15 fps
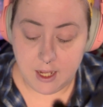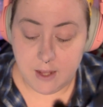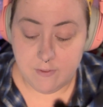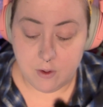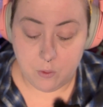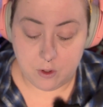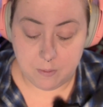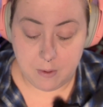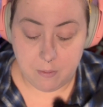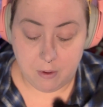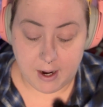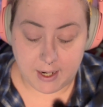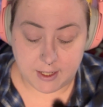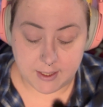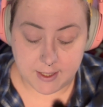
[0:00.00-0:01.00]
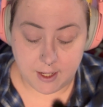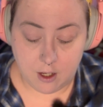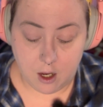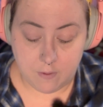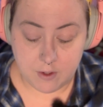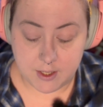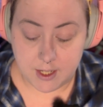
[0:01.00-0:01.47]
even with me practicing
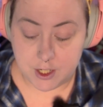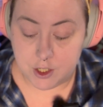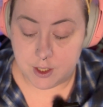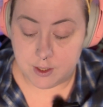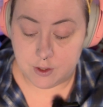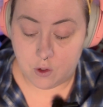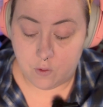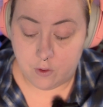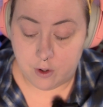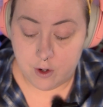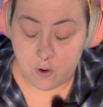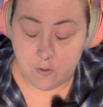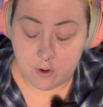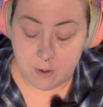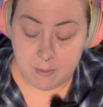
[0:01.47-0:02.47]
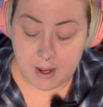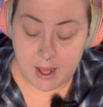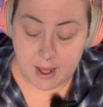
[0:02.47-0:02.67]
conversations over and over in my